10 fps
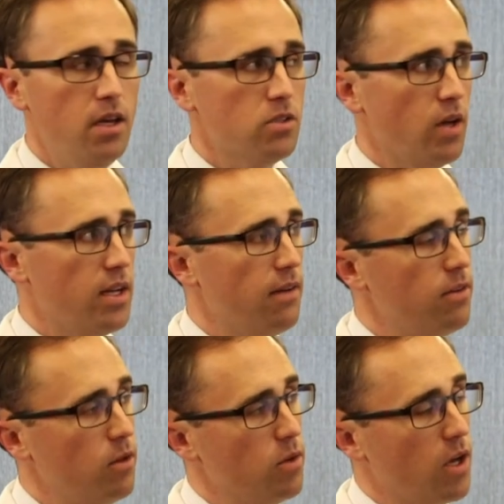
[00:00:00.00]
So I
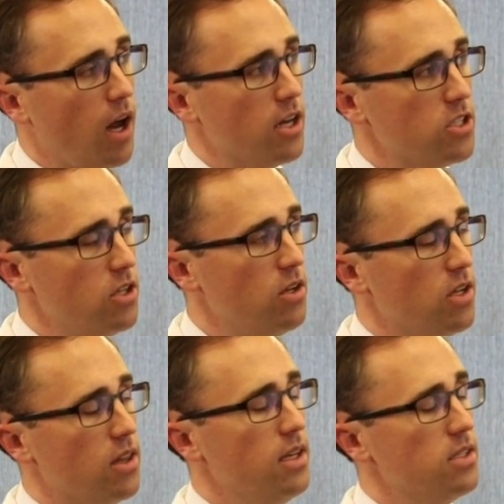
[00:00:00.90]
definitely would caution you
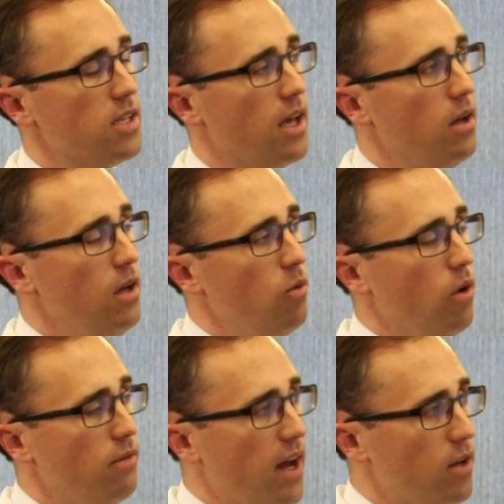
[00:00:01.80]
to say,
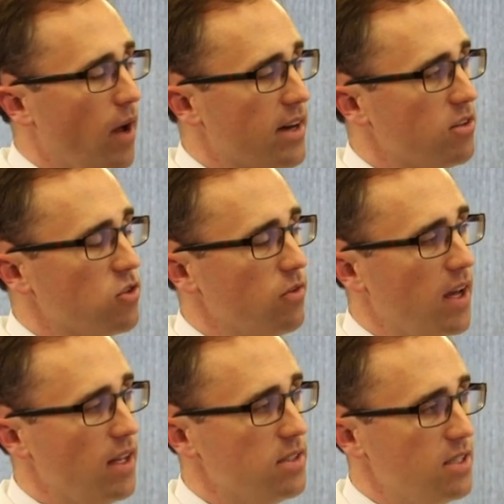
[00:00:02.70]
well, if I do active
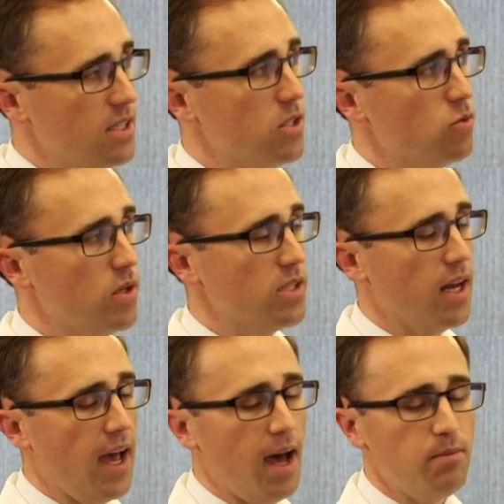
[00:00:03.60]
surveillance, this is what's going
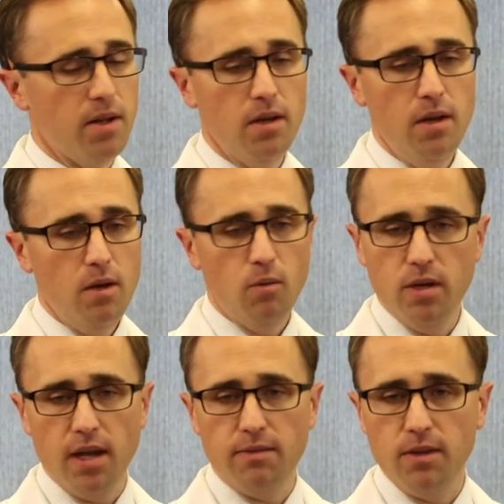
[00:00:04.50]
to happen.
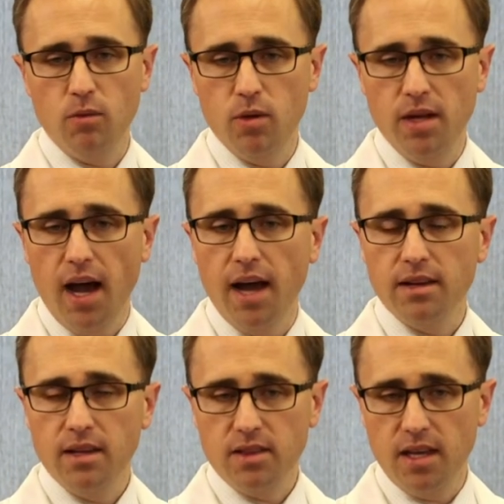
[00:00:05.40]
We definitely would
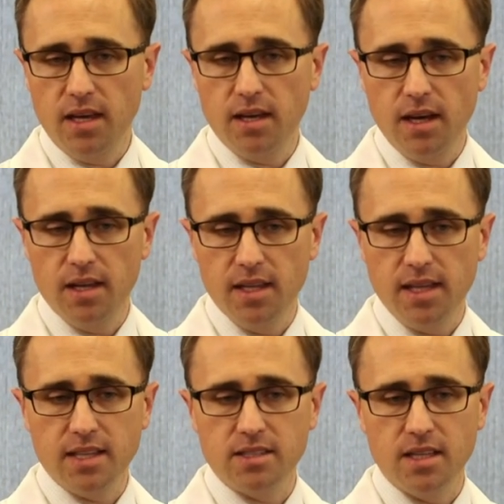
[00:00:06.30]
not think uh, that
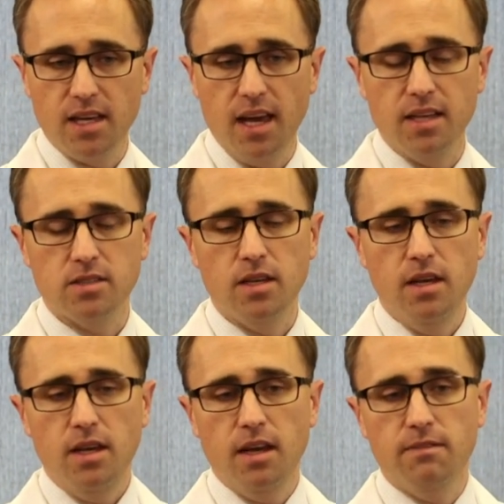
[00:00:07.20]
that's the case.
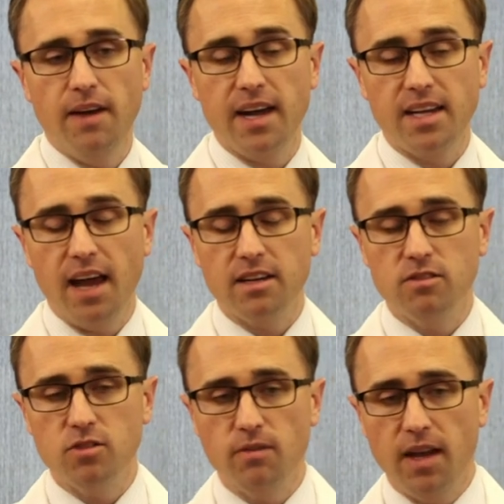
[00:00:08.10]
In fact,
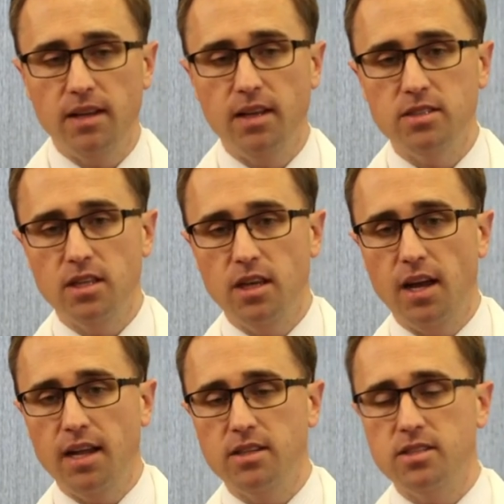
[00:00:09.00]
active surveillance in the
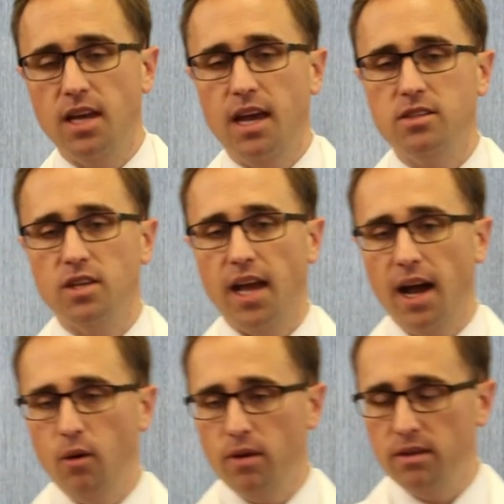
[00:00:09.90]
United States and
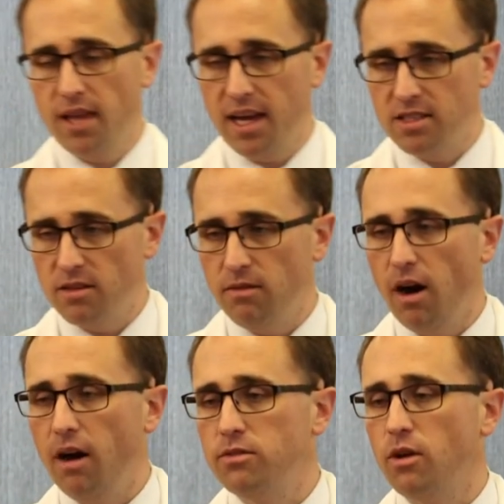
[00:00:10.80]
how we, that has
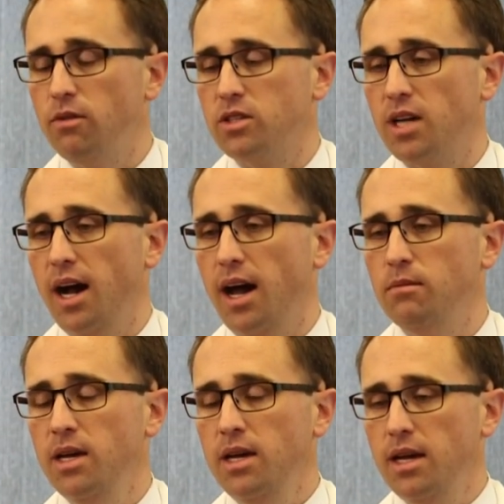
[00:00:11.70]
evolved over
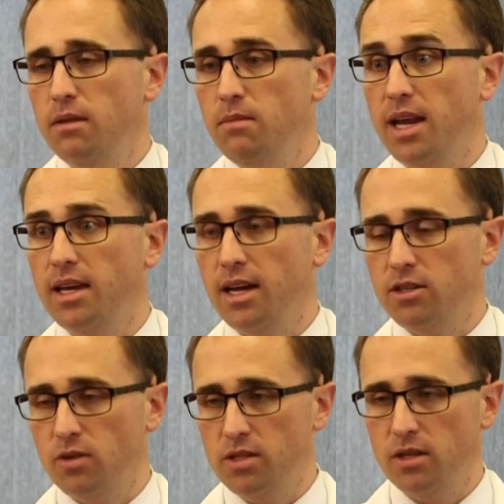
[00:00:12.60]
time in many
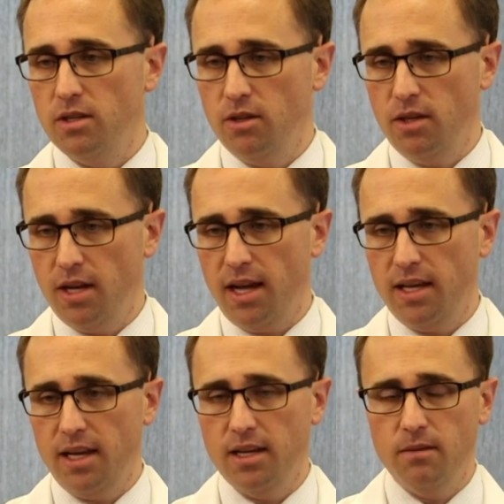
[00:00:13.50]
countries, including the United
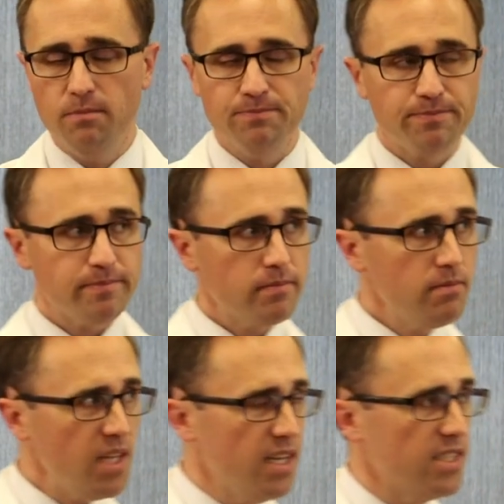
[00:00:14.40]
Kingdom,
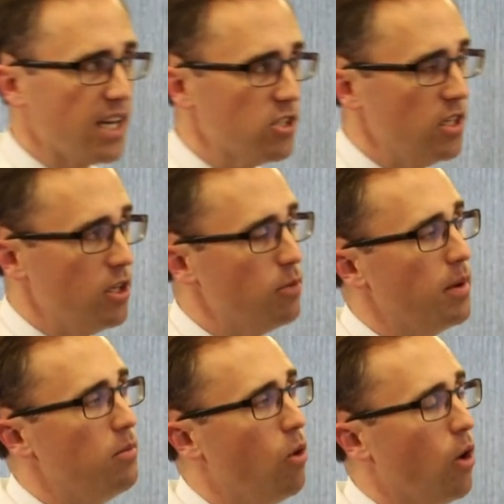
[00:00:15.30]
is actually a little
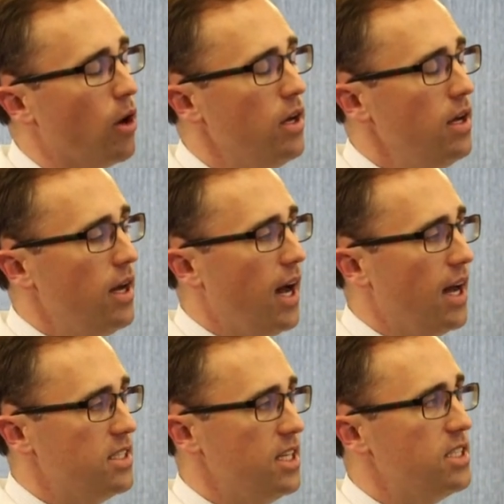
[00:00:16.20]
bit more
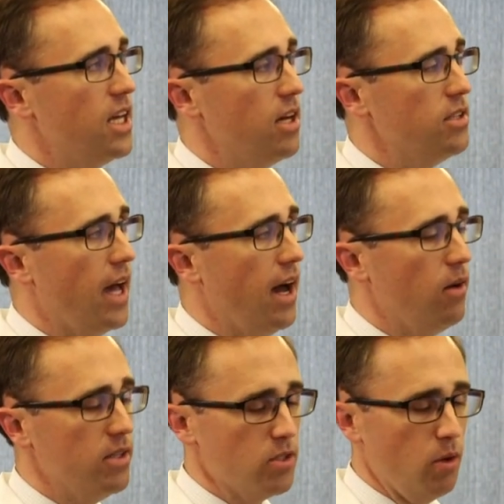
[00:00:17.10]
uh, detailed
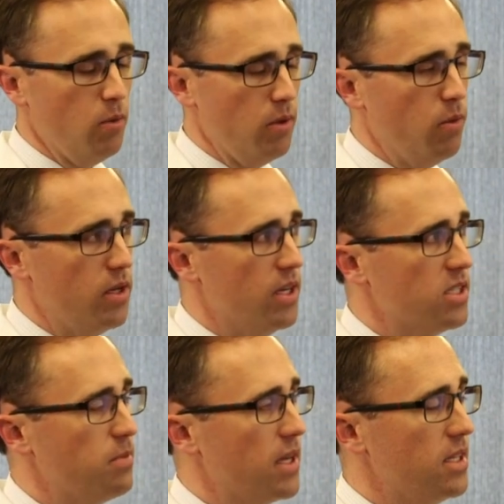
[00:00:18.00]
now, and so we wouldn't
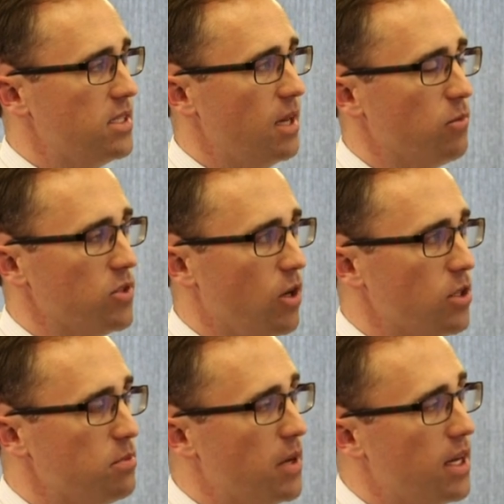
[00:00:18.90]
expect these same
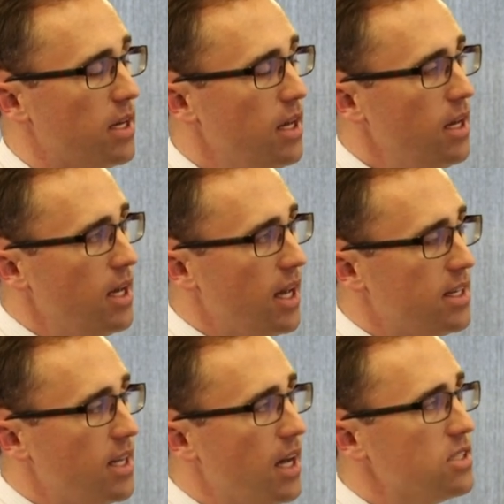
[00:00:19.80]
results. But it,
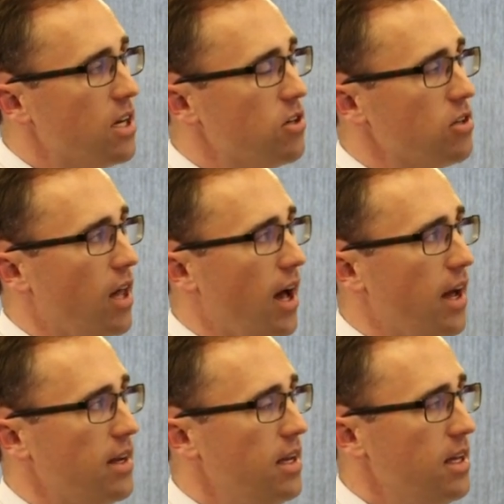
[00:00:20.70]
it does
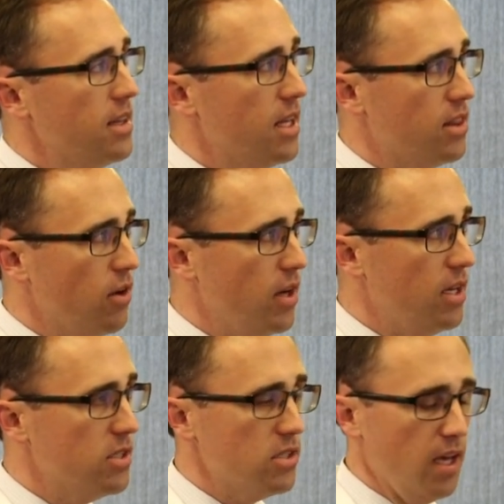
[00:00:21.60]
underline that there
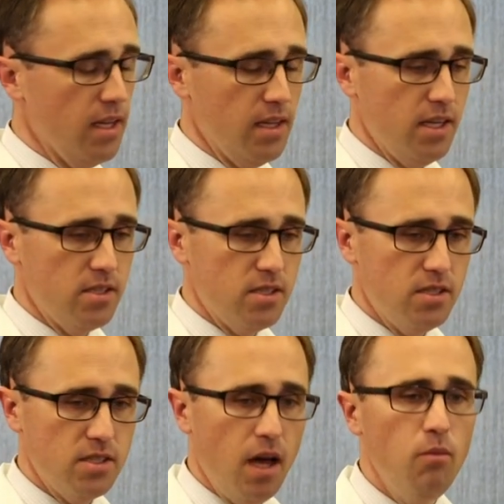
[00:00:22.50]
is at least
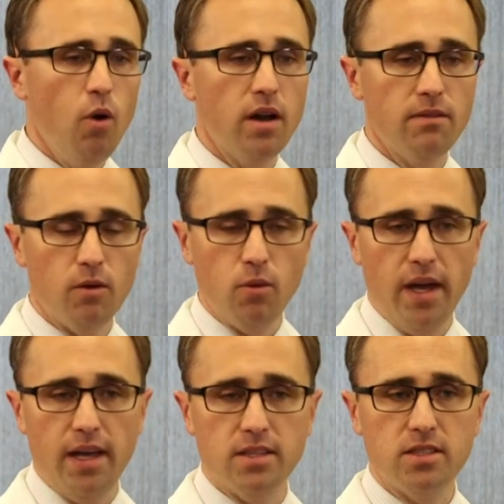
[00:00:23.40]
somewhat of a
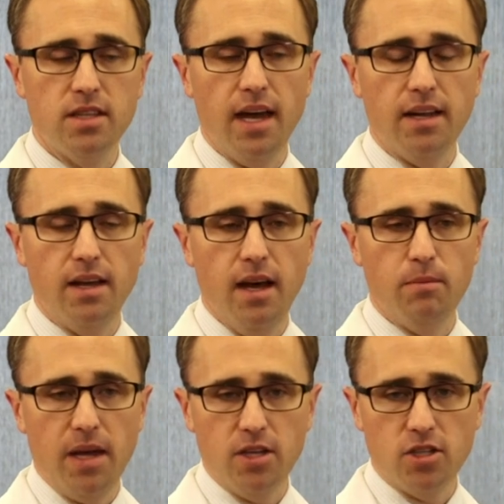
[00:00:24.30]
risk that a
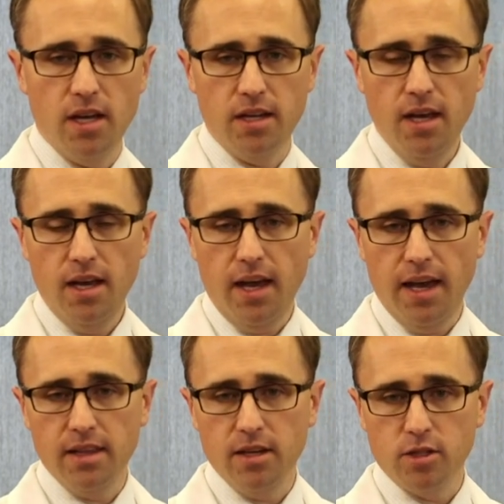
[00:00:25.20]
patient
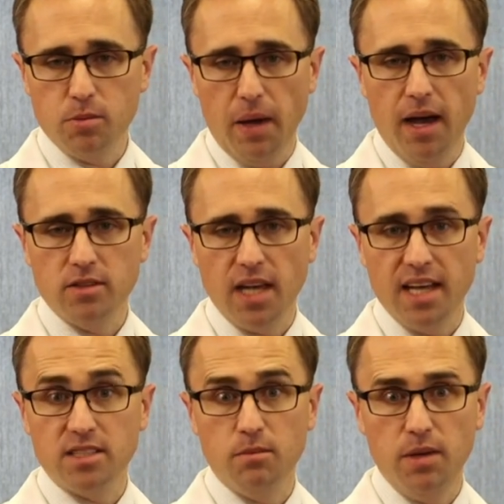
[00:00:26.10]
and their spouse
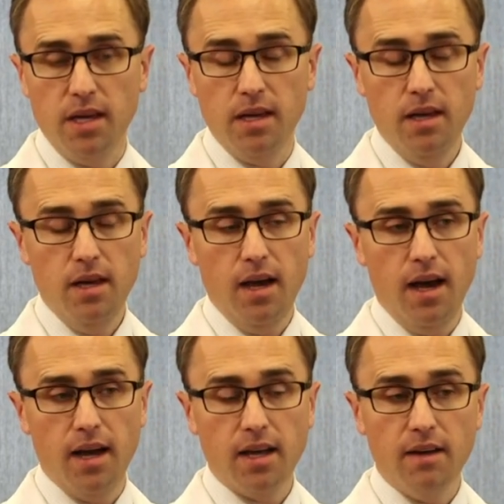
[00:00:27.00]
has to be
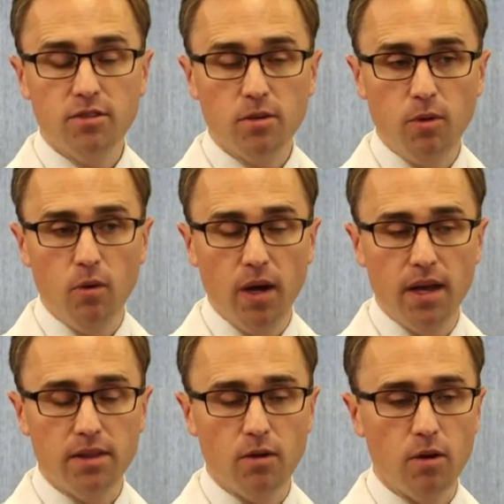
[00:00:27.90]
uh, comfortable
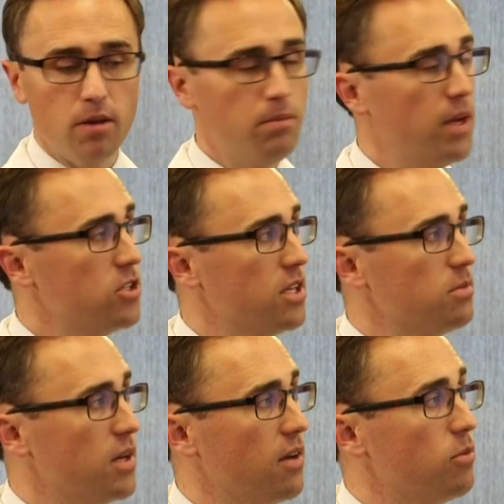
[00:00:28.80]
with, or the patient has
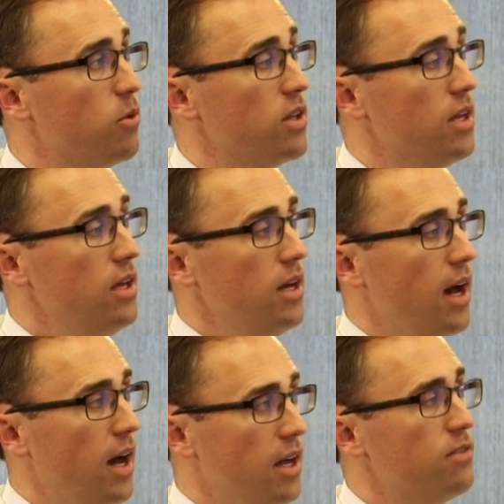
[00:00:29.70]
to be comfortable with,
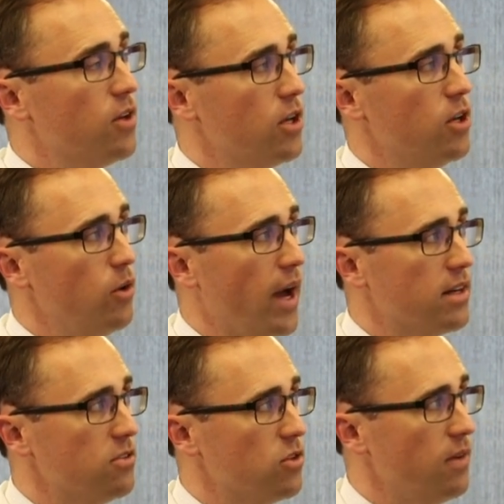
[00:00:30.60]
uh, if they're going to do
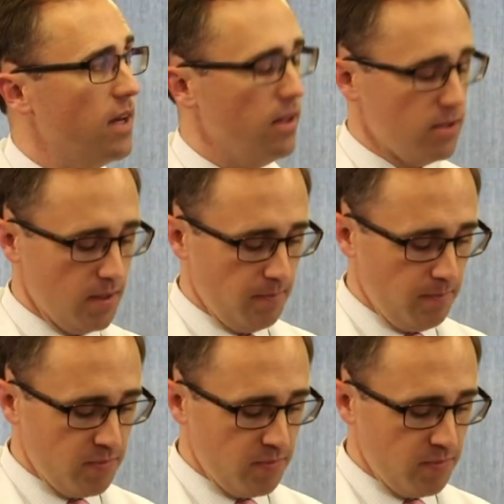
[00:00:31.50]
active surveillance.